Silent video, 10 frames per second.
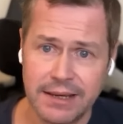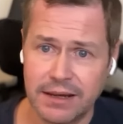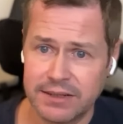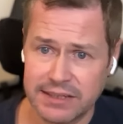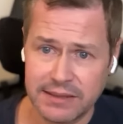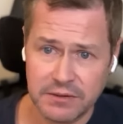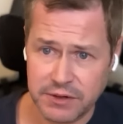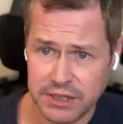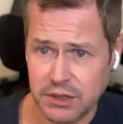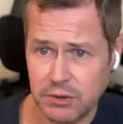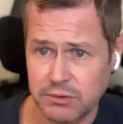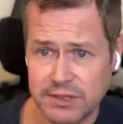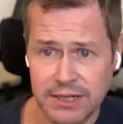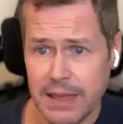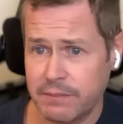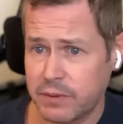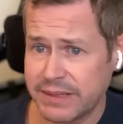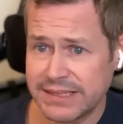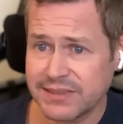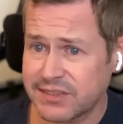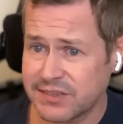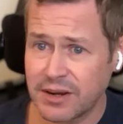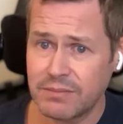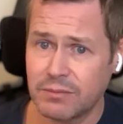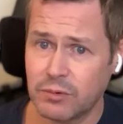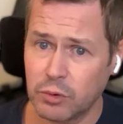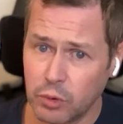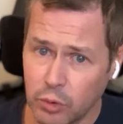understanding the thresholds, implementing some or